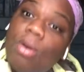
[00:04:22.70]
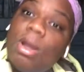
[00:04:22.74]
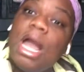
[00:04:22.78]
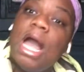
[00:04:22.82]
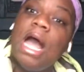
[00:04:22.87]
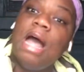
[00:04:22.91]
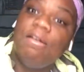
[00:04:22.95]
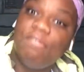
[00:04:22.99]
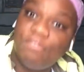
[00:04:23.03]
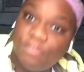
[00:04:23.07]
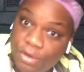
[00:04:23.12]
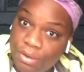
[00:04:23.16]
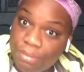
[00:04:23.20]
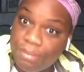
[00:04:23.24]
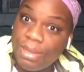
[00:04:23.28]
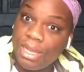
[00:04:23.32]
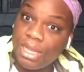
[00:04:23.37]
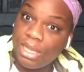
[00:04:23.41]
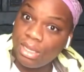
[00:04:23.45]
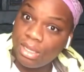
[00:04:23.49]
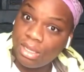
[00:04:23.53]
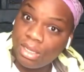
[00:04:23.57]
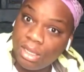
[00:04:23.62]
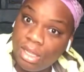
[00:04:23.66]
come for me.
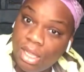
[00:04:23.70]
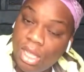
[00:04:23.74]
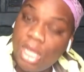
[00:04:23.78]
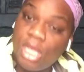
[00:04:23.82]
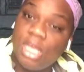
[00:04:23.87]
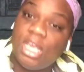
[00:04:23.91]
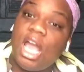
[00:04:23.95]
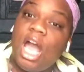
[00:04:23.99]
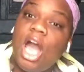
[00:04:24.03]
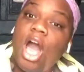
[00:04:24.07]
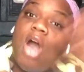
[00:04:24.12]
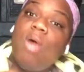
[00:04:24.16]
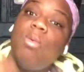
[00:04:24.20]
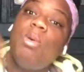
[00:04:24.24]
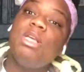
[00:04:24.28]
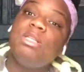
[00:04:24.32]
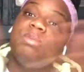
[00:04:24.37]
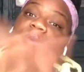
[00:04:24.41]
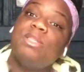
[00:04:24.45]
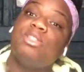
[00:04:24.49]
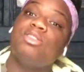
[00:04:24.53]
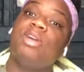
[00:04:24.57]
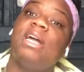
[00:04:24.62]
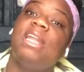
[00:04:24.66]
Y'all always
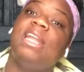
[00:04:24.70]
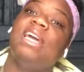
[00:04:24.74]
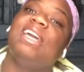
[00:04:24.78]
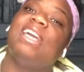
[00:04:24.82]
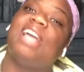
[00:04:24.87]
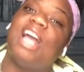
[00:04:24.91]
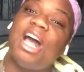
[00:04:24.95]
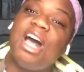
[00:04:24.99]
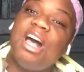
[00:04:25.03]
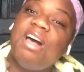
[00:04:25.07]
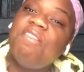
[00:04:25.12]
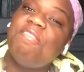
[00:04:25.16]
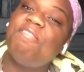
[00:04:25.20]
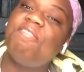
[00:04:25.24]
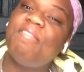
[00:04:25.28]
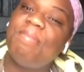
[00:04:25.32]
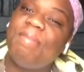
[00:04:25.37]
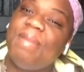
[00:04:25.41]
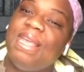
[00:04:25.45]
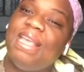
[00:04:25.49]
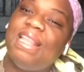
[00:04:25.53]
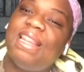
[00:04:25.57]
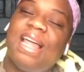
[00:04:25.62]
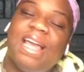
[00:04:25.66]
be trying to come for
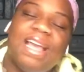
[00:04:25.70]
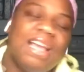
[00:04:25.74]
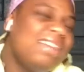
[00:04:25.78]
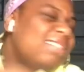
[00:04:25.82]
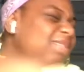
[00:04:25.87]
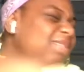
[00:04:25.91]
me. Like,